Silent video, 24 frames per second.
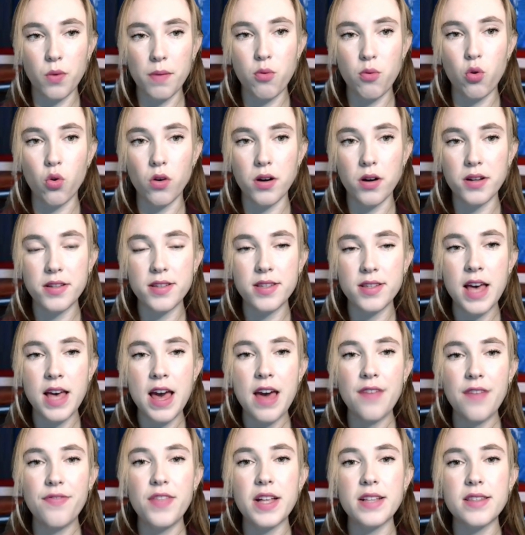reports
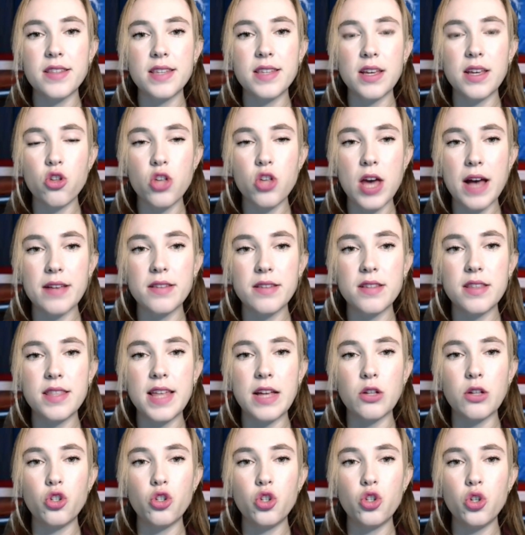that suggest
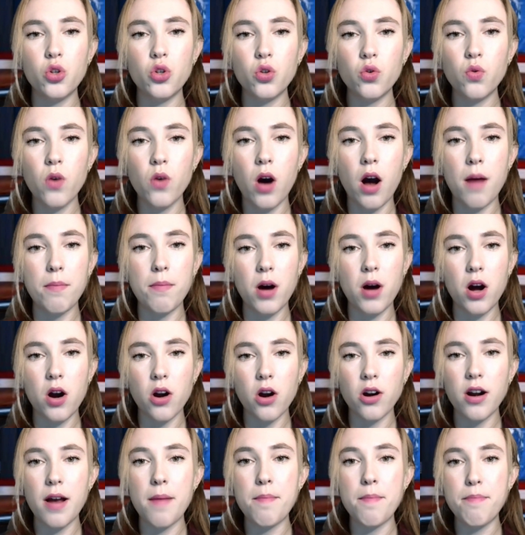that 2
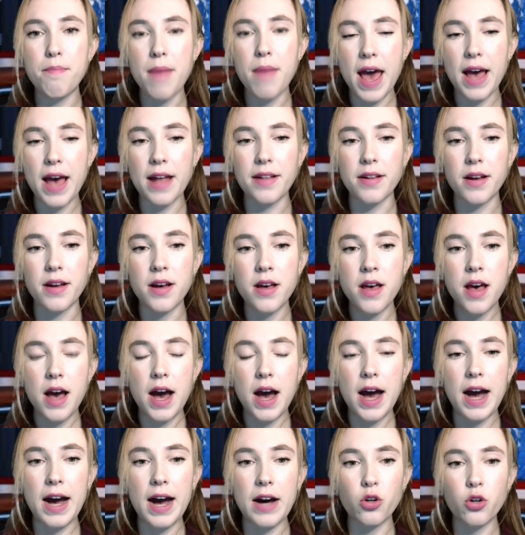Amhara men
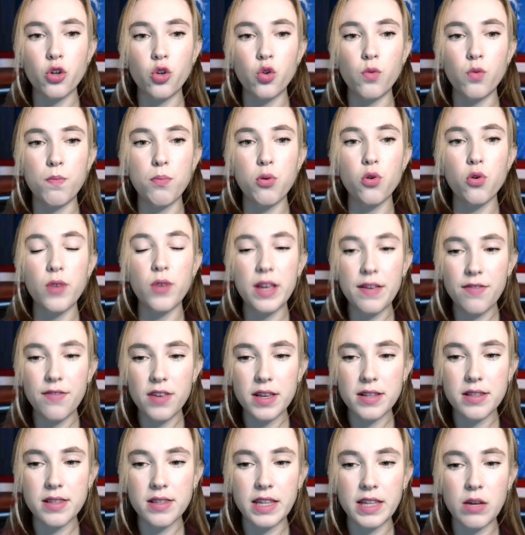who
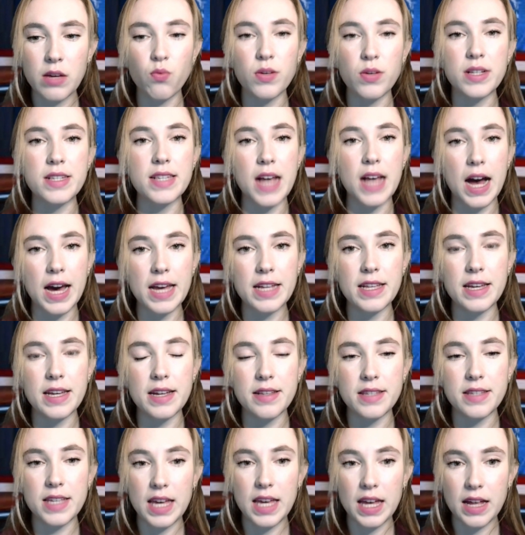previously
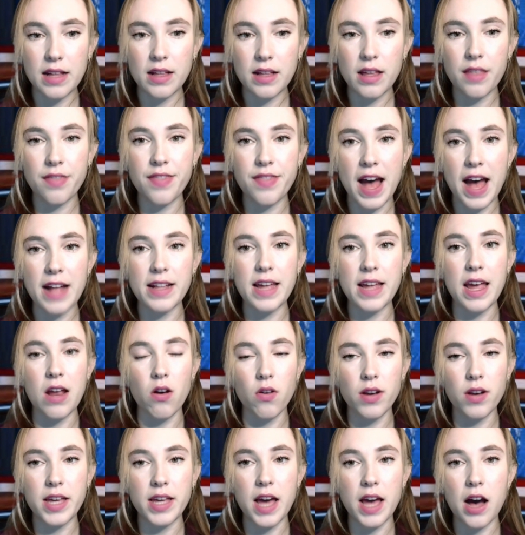resided in that
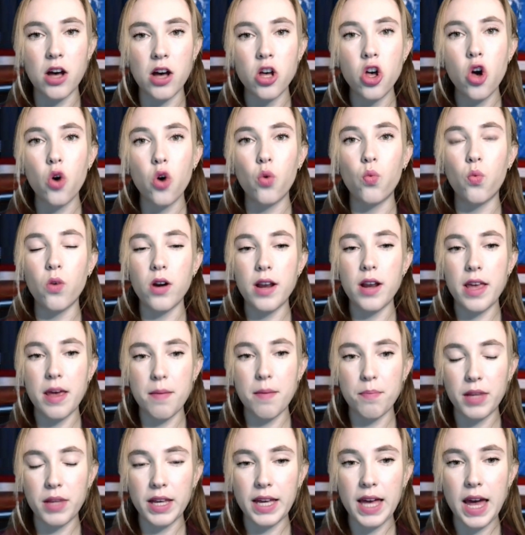area were
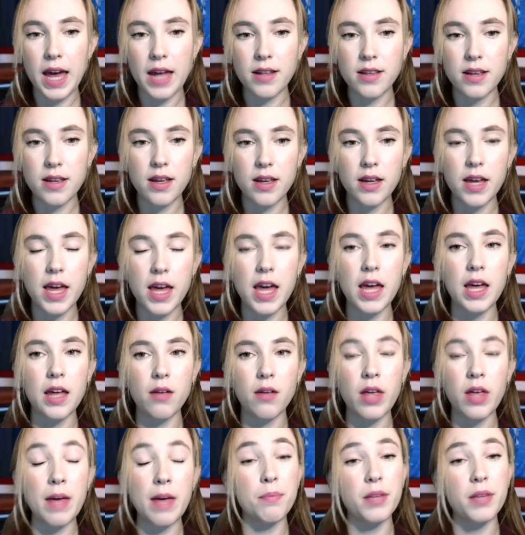implicated
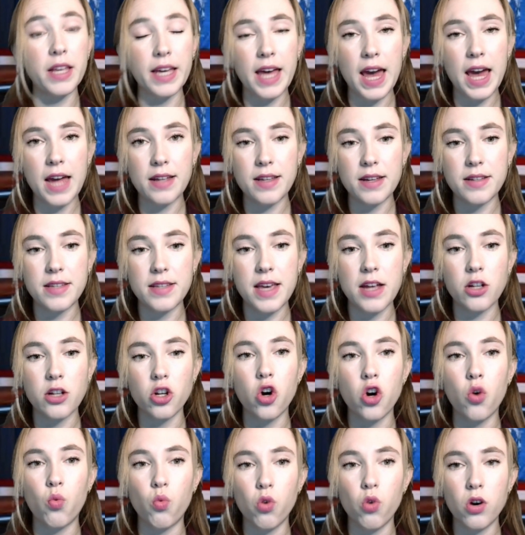in
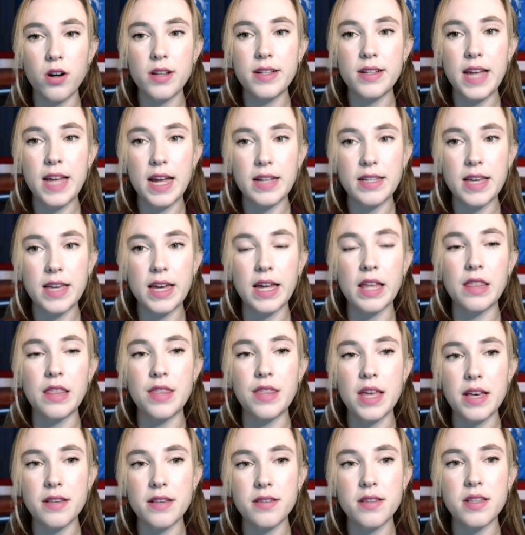coordinating
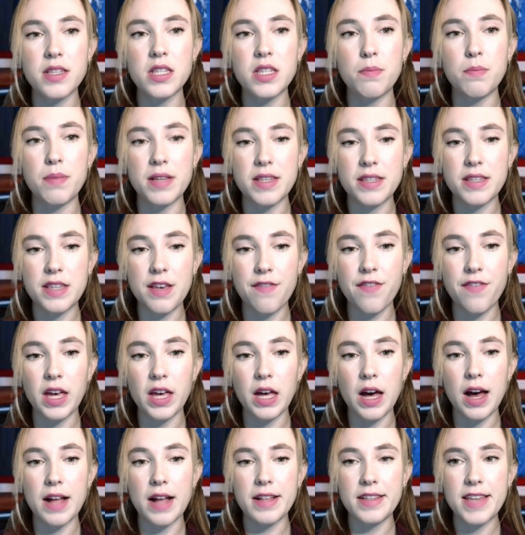this
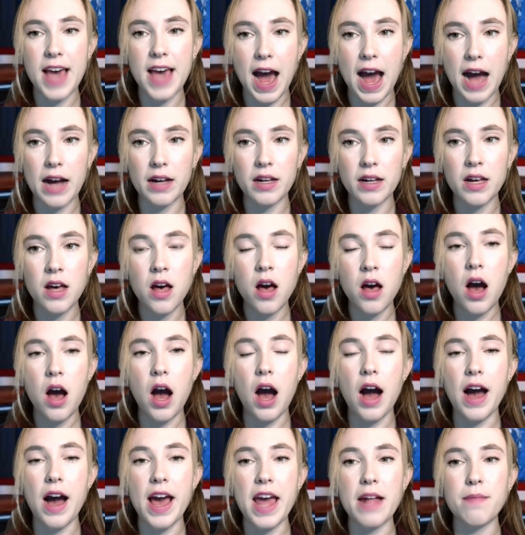specific attack
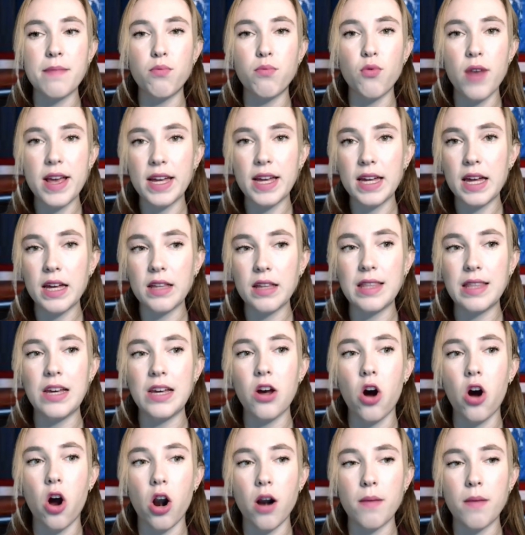and bringing
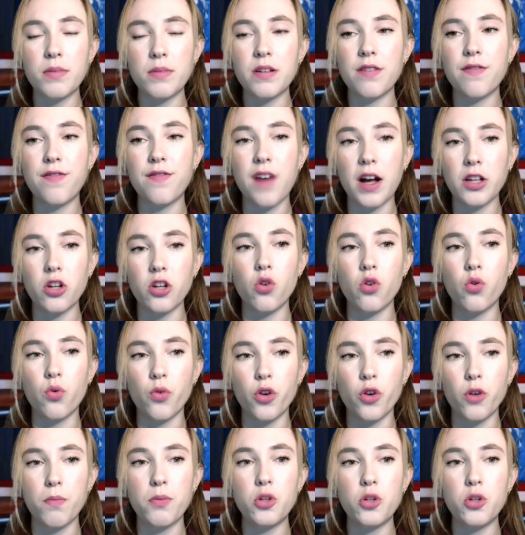the armed Fano group